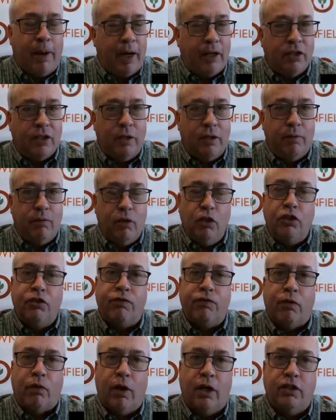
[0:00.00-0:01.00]
positive news
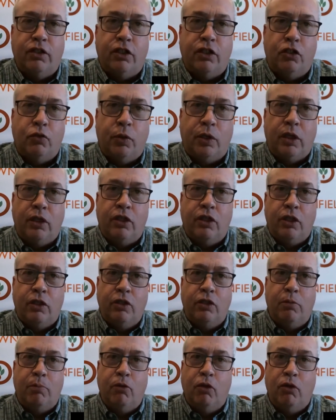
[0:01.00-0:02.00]
for us as we
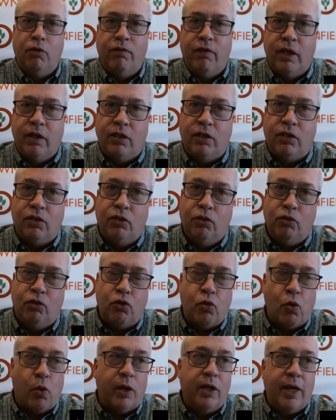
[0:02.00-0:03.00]
continue to move into
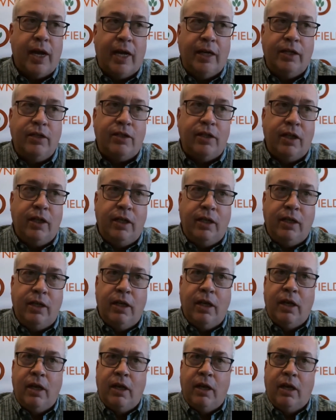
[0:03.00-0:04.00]
twenty nineteen,
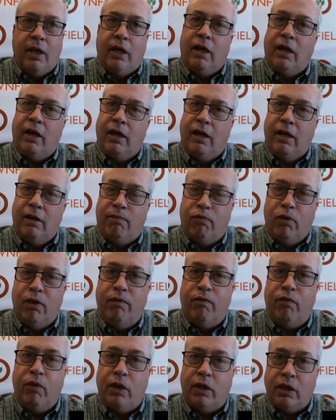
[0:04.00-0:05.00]
uh, if,
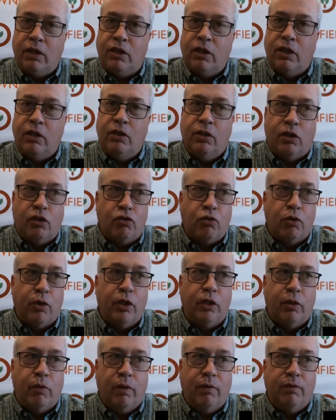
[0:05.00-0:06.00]
if we continue the
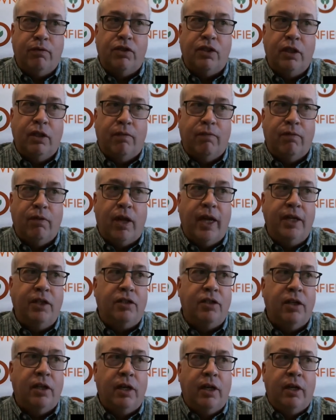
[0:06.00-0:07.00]
trend that we've seen of
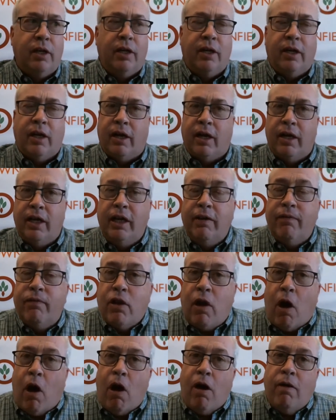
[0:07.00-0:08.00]
late. Uh,
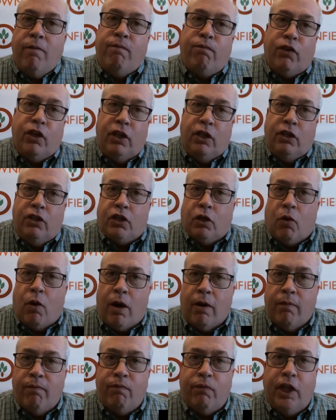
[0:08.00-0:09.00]
even on feed, so
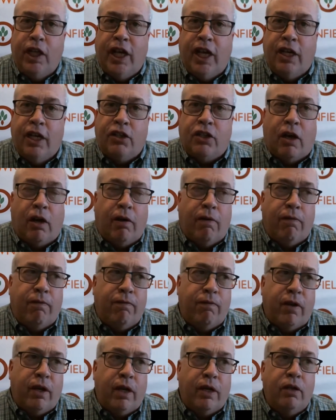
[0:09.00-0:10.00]
on feed as of
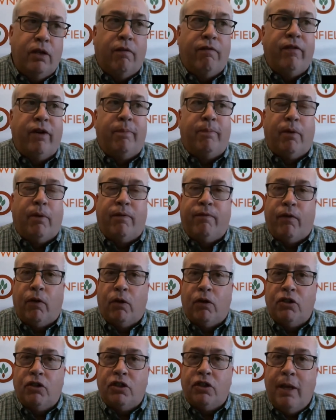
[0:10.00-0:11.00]
uh, November
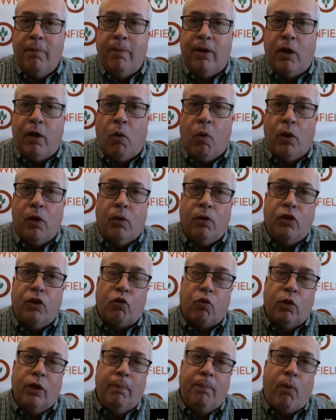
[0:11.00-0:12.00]
first came in at one oh
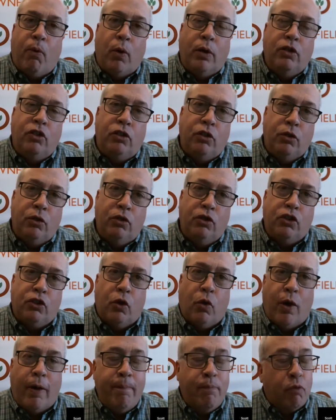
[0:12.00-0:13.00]
three point two,
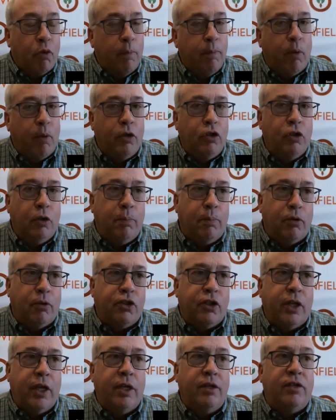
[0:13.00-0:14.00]
so up three point two
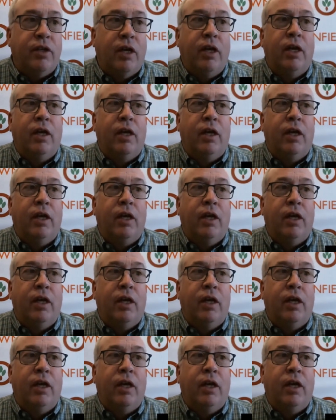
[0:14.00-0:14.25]
percent,